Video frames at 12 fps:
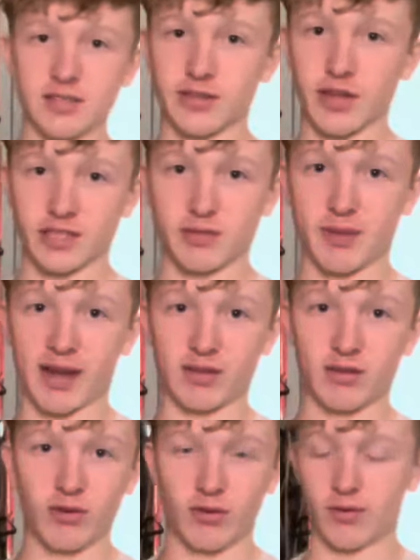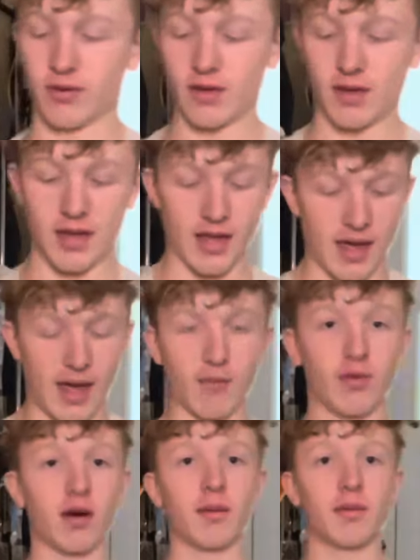is launch pack 2, and
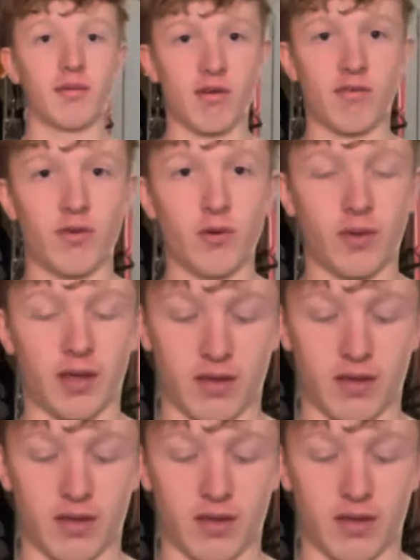we're gonna be reviewing